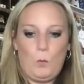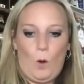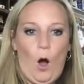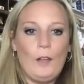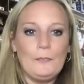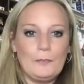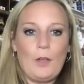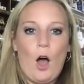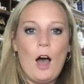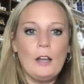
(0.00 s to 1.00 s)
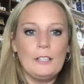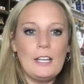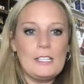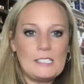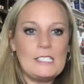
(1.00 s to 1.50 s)
on
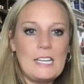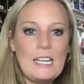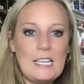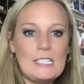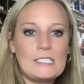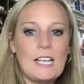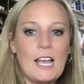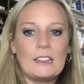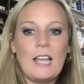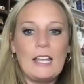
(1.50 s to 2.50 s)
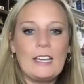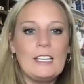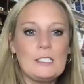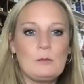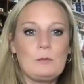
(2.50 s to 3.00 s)
his knees, like
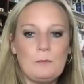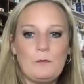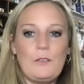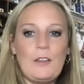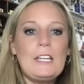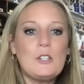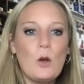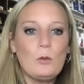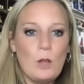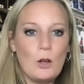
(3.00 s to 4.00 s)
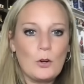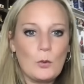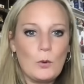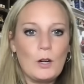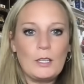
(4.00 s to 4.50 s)
his feet no longer
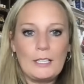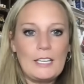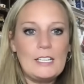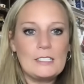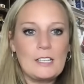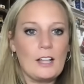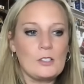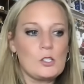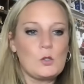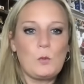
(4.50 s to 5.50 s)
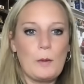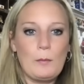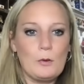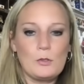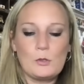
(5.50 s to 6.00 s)
work, like he's got
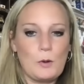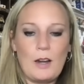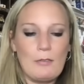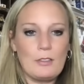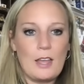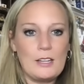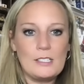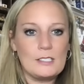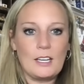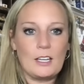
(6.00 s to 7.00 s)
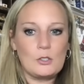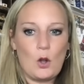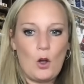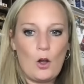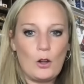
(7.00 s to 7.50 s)
swimmers, whatever that is, like a
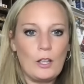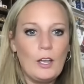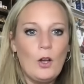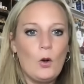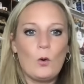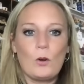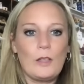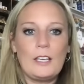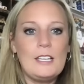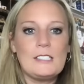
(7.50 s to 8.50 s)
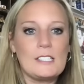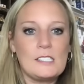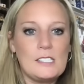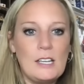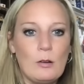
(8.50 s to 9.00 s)
dog, or like he's a
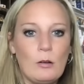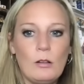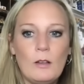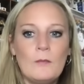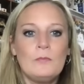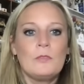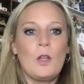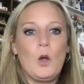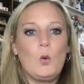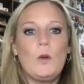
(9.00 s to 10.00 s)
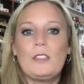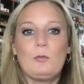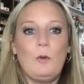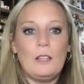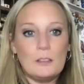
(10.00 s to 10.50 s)
seal, with
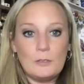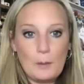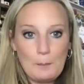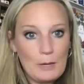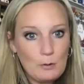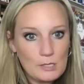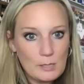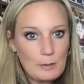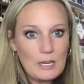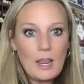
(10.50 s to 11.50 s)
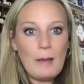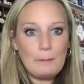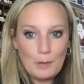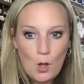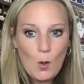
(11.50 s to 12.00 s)
what appears to be a
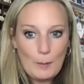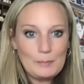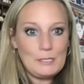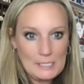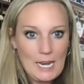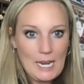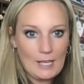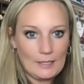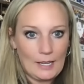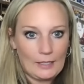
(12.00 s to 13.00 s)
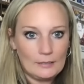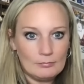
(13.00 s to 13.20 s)
blow up dingaling,